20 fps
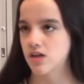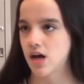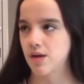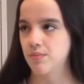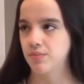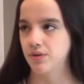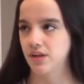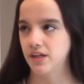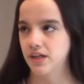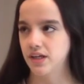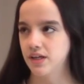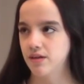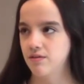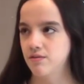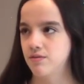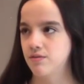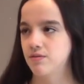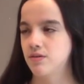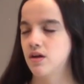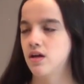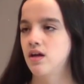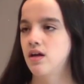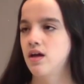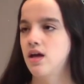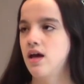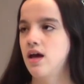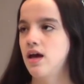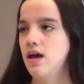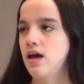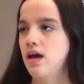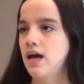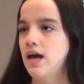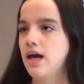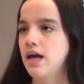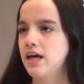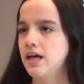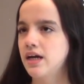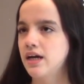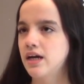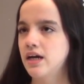I believe.
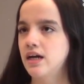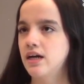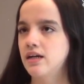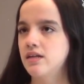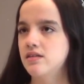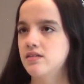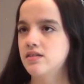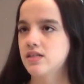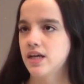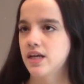And